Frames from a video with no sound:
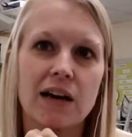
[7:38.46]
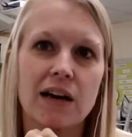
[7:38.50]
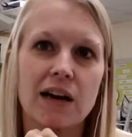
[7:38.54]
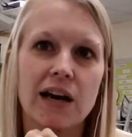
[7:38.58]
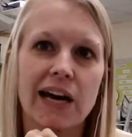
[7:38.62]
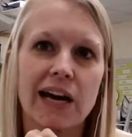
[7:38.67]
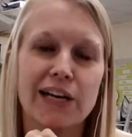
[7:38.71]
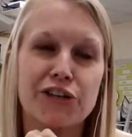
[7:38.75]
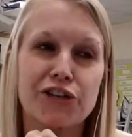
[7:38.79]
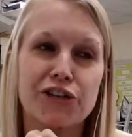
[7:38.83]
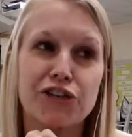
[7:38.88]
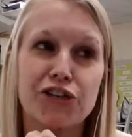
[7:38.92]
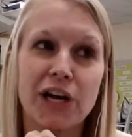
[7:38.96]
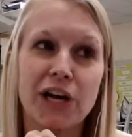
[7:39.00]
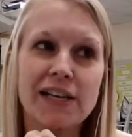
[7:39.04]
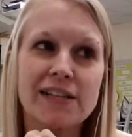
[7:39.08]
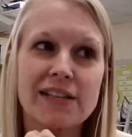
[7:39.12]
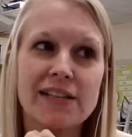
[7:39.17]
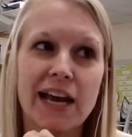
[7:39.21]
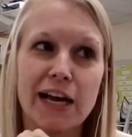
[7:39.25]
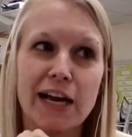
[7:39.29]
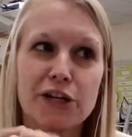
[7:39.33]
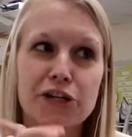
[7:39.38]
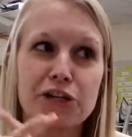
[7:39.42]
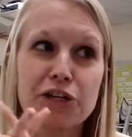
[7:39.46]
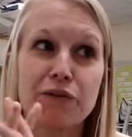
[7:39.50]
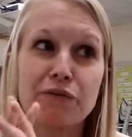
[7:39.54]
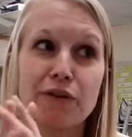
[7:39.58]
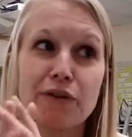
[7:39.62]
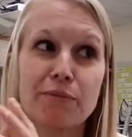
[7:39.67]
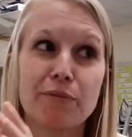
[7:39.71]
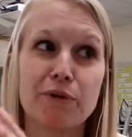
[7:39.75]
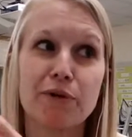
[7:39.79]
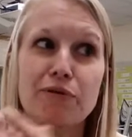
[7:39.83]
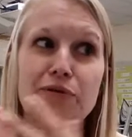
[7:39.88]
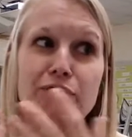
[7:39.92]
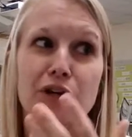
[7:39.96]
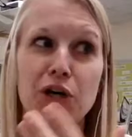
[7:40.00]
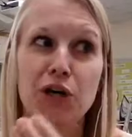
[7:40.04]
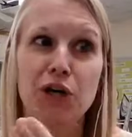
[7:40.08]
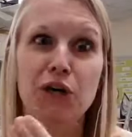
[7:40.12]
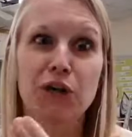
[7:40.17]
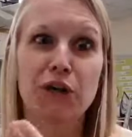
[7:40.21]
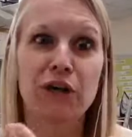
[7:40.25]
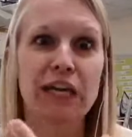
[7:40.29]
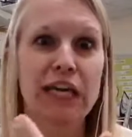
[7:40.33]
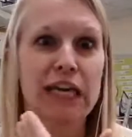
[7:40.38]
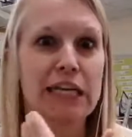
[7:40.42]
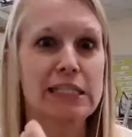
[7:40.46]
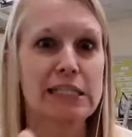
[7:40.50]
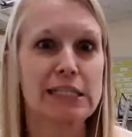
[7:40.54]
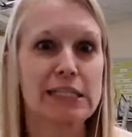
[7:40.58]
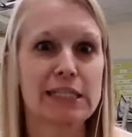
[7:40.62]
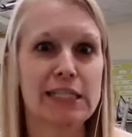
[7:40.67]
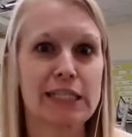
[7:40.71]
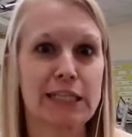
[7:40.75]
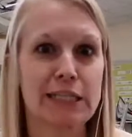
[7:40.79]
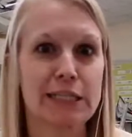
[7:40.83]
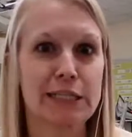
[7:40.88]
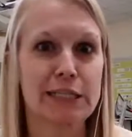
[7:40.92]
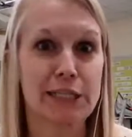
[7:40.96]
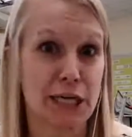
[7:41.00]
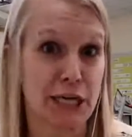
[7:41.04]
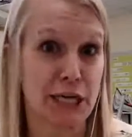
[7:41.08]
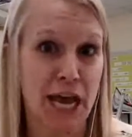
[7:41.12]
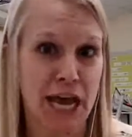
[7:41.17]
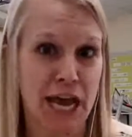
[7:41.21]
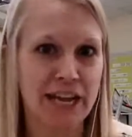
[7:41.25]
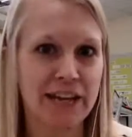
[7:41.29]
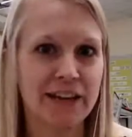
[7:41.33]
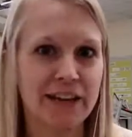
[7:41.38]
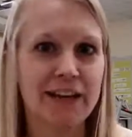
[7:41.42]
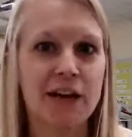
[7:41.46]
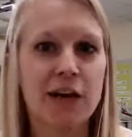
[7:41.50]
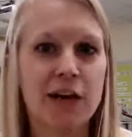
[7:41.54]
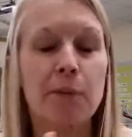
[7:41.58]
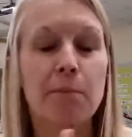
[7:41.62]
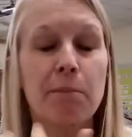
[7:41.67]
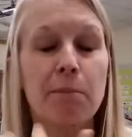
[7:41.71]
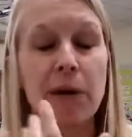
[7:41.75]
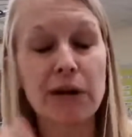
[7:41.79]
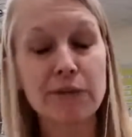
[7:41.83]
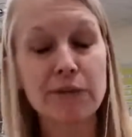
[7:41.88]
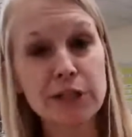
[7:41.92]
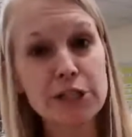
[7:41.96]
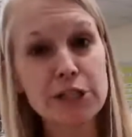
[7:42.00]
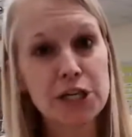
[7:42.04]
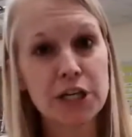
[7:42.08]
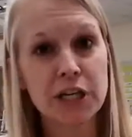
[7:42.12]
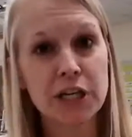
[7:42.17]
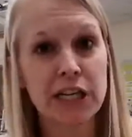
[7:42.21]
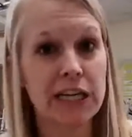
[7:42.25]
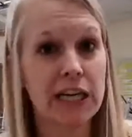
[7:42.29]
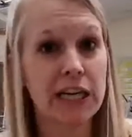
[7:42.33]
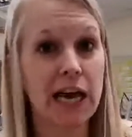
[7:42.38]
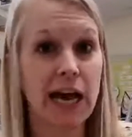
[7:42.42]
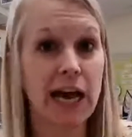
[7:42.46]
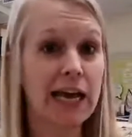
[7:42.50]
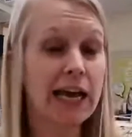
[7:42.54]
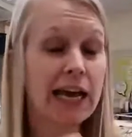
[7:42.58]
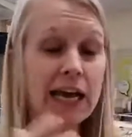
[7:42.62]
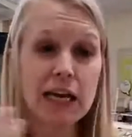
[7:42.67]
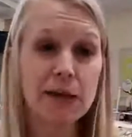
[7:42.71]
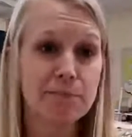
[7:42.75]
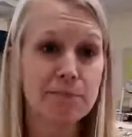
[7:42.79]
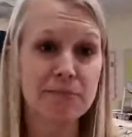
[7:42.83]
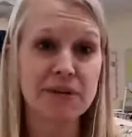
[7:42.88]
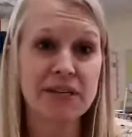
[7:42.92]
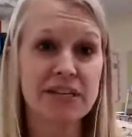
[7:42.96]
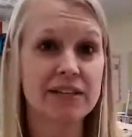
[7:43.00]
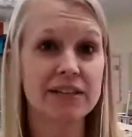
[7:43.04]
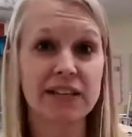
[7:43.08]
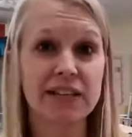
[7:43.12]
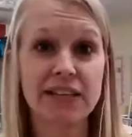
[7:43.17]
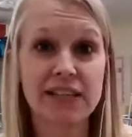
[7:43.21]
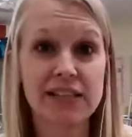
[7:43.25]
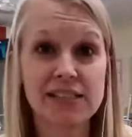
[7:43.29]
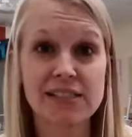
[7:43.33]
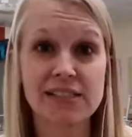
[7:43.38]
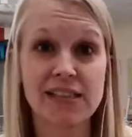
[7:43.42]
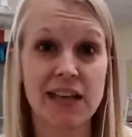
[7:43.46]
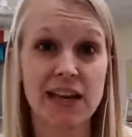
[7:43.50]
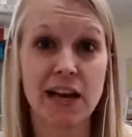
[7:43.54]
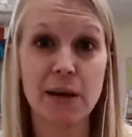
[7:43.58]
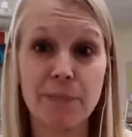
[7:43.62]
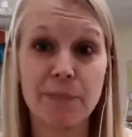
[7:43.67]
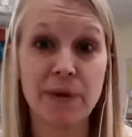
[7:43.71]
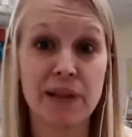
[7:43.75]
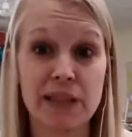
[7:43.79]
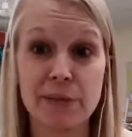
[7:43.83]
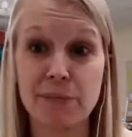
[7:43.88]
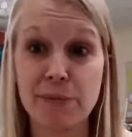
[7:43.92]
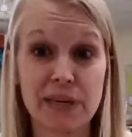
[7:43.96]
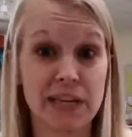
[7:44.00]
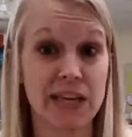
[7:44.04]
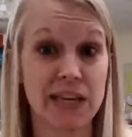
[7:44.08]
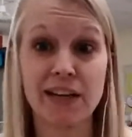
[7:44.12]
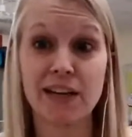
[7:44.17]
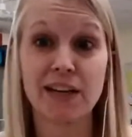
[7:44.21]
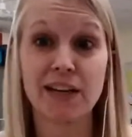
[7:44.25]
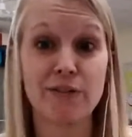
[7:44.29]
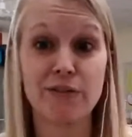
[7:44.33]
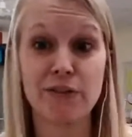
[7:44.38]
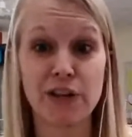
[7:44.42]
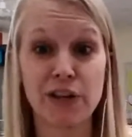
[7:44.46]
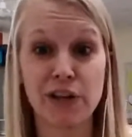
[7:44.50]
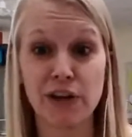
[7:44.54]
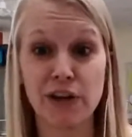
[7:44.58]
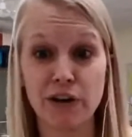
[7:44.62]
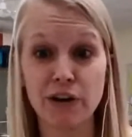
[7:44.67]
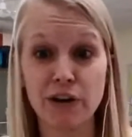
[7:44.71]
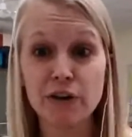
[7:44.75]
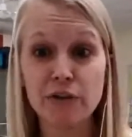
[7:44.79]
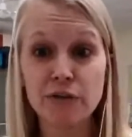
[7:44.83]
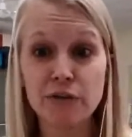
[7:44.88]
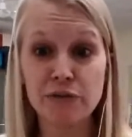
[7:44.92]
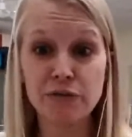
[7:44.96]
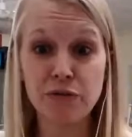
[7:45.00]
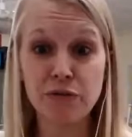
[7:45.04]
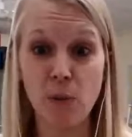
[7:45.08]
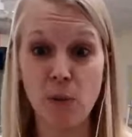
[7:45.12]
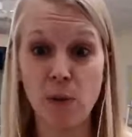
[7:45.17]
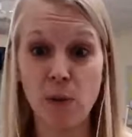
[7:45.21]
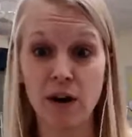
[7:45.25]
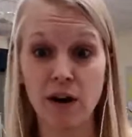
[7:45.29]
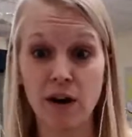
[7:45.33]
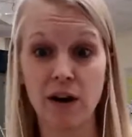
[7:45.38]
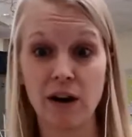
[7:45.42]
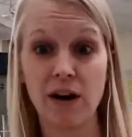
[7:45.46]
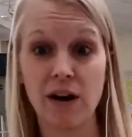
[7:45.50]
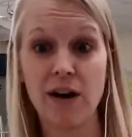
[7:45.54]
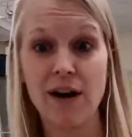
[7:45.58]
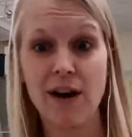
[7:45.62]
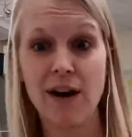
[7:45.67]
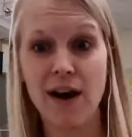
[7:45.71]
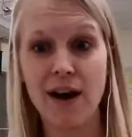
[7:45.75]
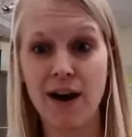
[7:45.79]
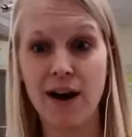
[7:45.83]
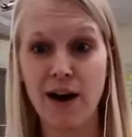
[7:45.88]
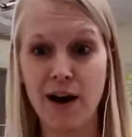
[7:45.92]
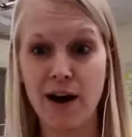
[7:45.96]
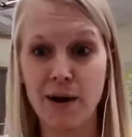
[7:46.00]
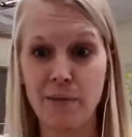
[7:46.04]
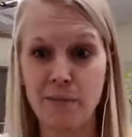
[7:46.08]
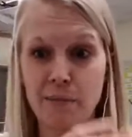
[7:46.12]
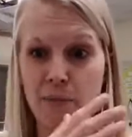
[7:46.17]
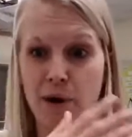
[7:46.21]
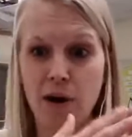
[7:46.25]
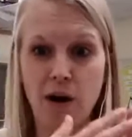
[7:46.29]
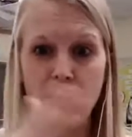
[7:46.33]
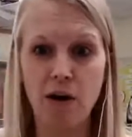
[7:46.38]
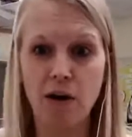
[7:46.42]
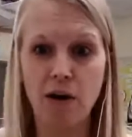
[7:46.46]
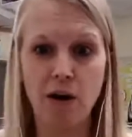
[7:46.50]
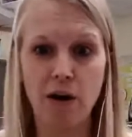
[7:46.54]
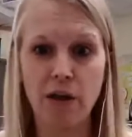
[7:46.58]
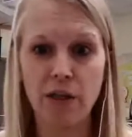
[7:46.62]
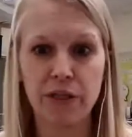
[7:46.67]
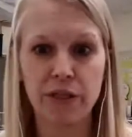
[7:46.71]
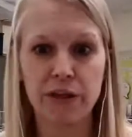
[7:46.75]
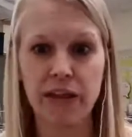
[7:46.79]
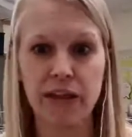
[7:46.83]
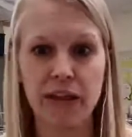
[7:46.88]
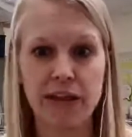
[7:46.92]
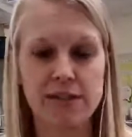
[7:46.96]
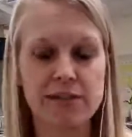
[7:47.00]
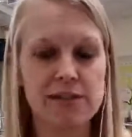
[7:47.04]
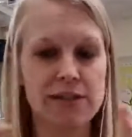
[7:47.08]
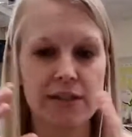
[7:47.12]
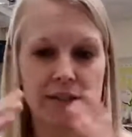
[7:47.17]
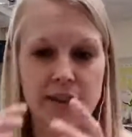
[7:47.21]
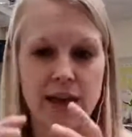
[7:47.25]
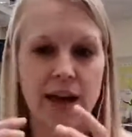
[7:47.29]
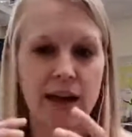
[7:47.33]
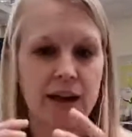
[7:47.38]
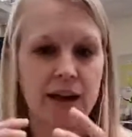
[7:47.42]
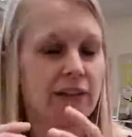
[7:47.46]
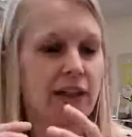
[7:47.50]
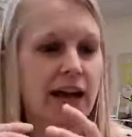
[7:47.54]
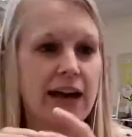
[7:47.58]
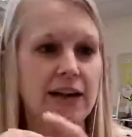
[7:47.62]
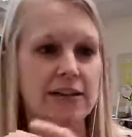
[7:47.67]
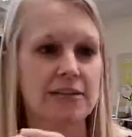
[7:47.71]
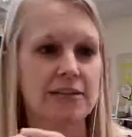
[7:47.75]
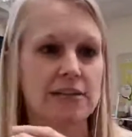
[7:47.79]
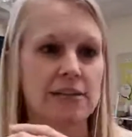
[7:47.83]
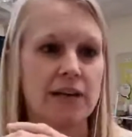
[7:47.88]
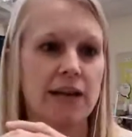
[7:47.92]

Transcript: I just actually removed all the kids today, but originally I had a Meet link set up at the beginning of the year for um, all the kids in that class.